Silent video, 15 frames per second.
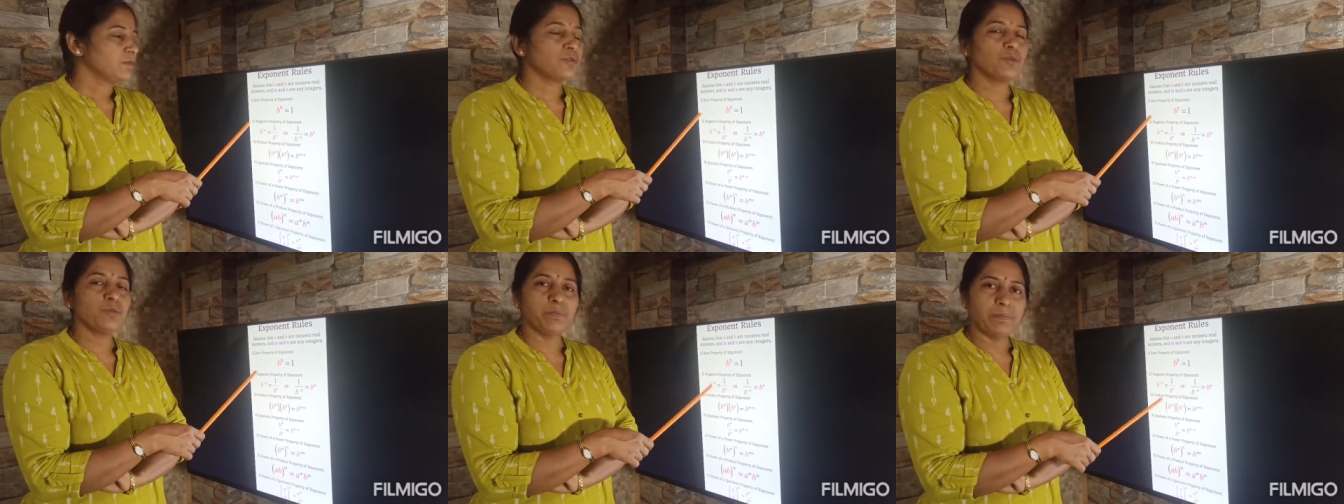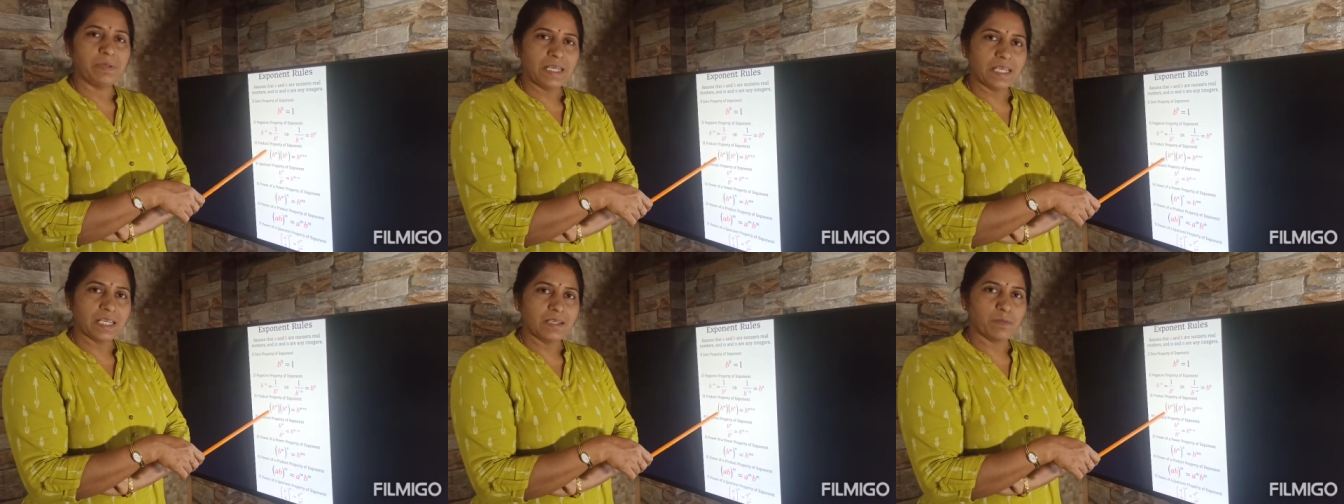to
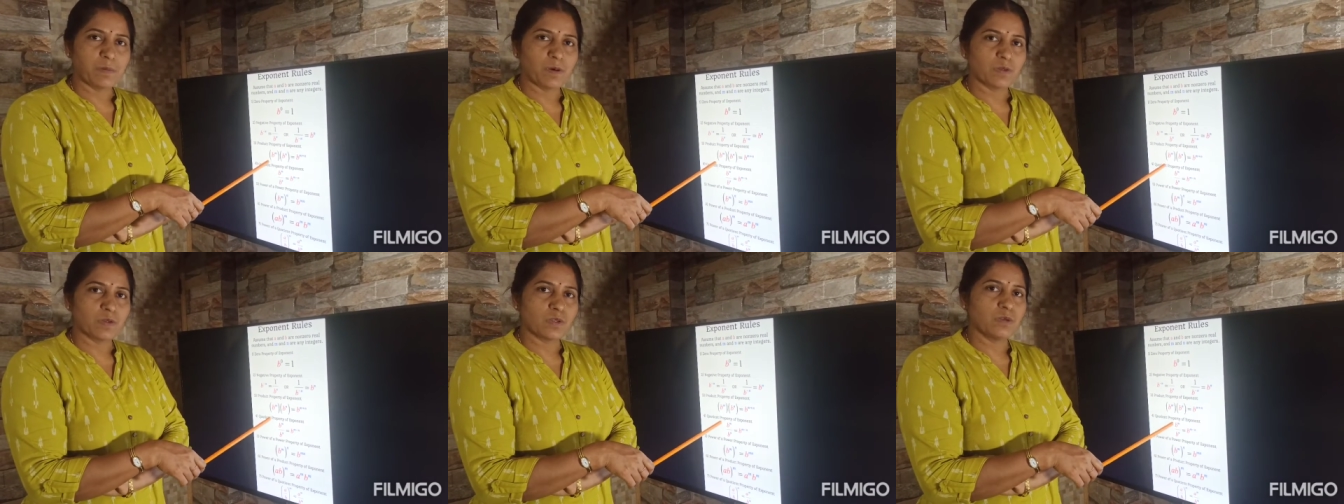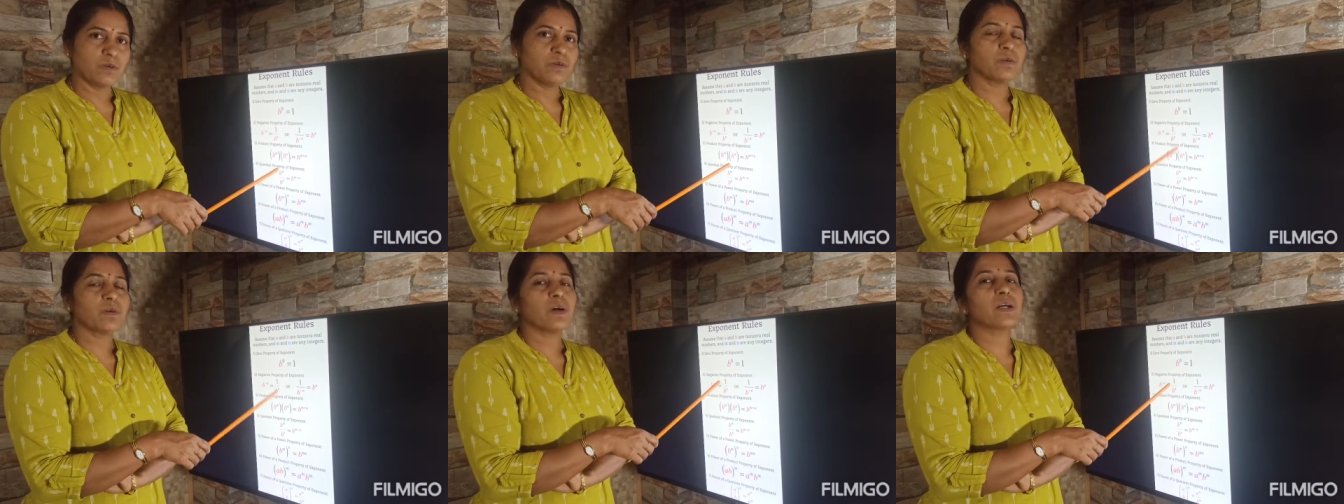make it
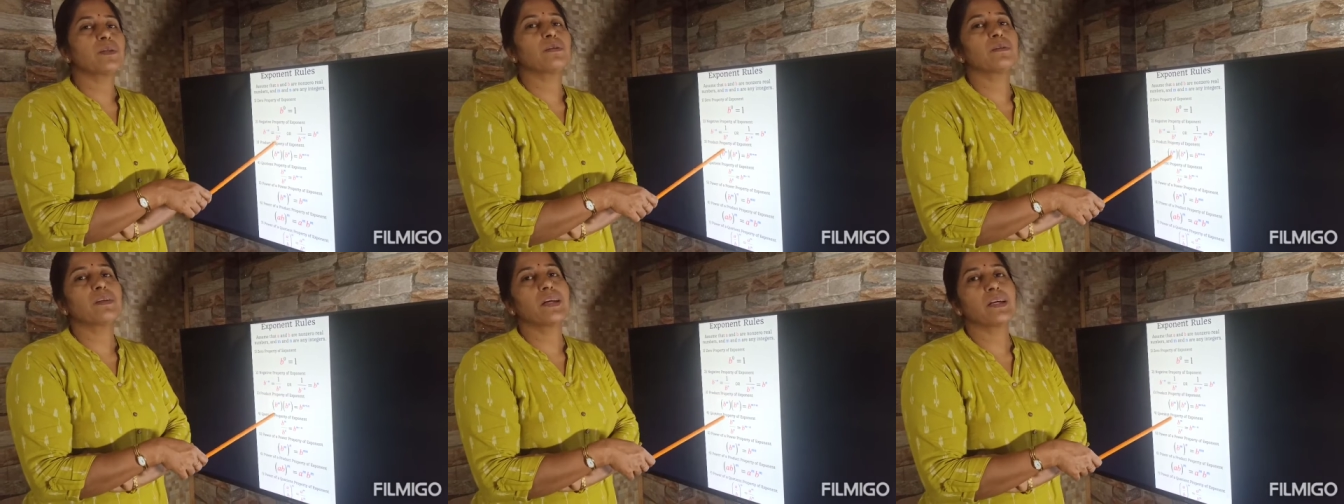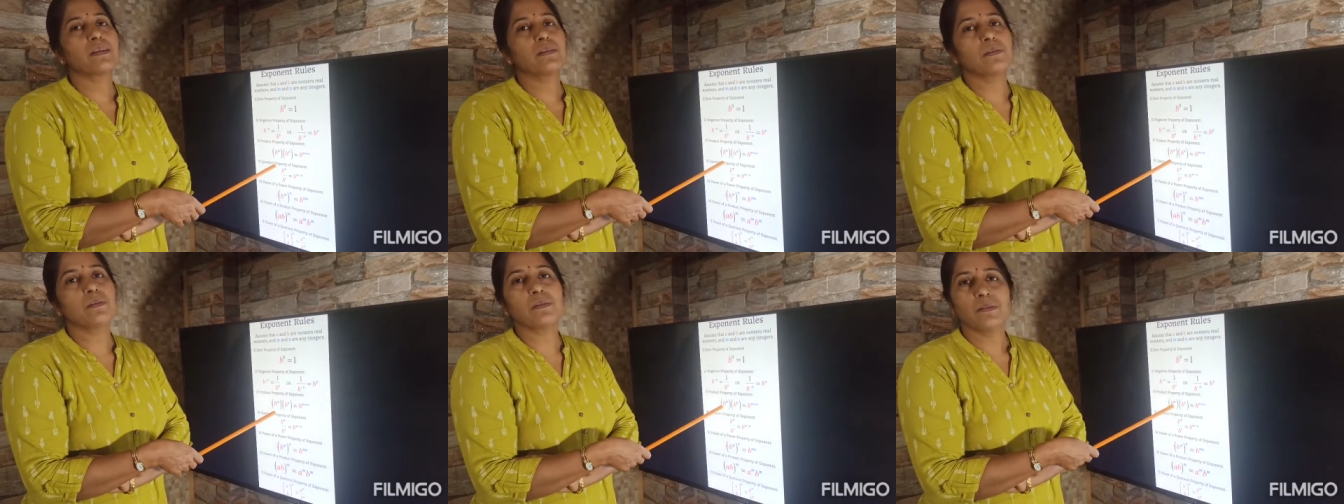positive, I have to
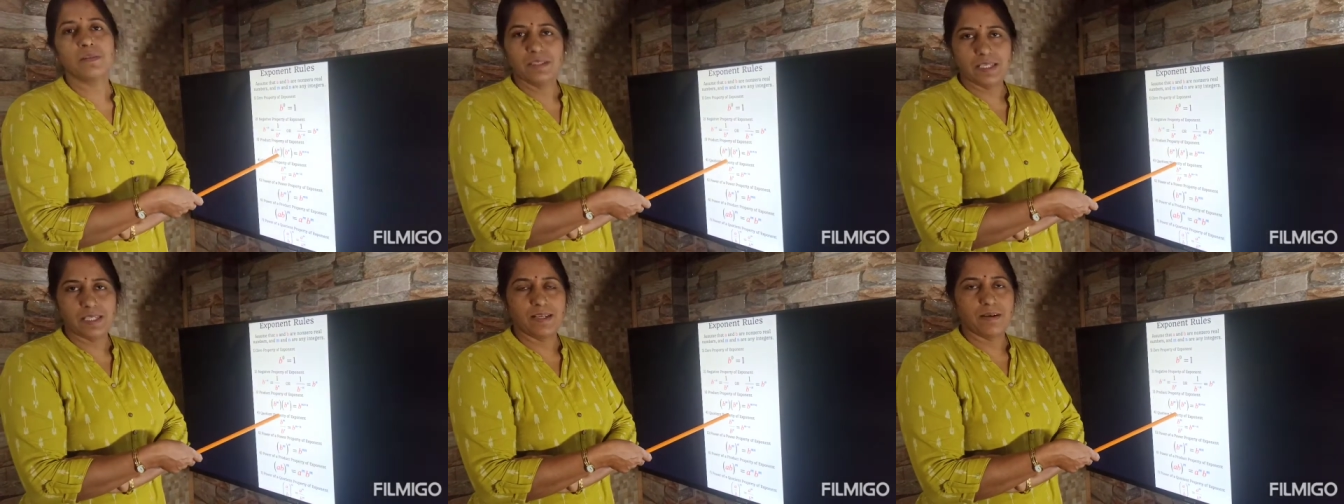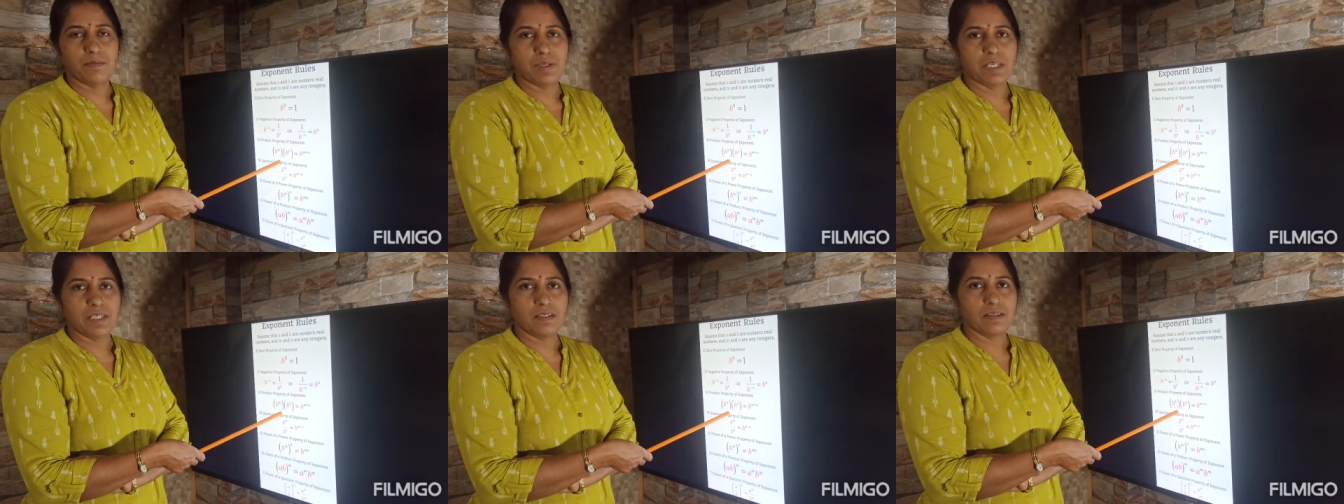take to
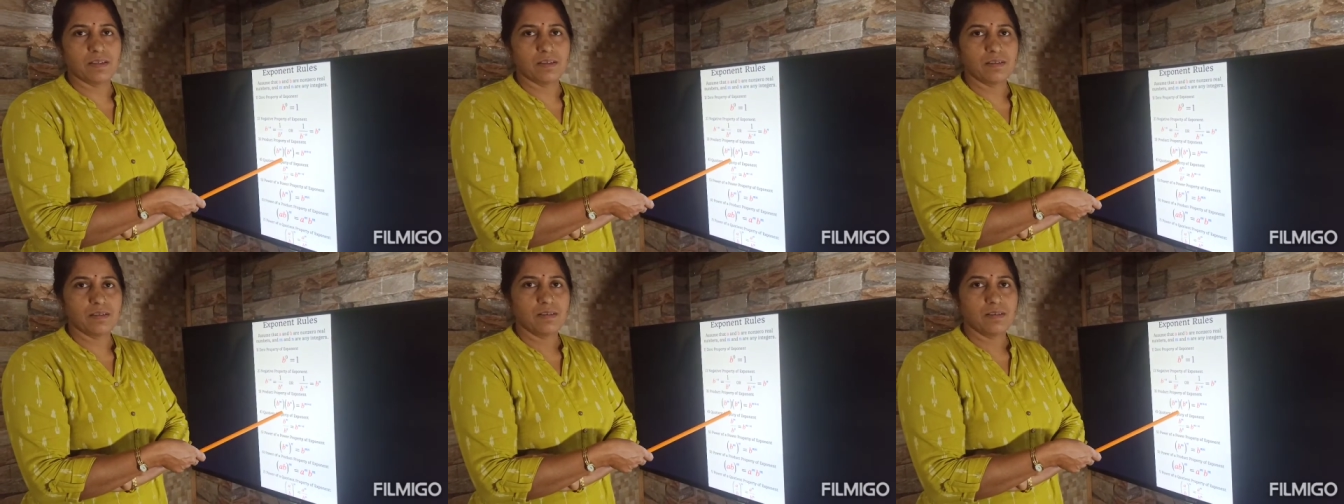denominator.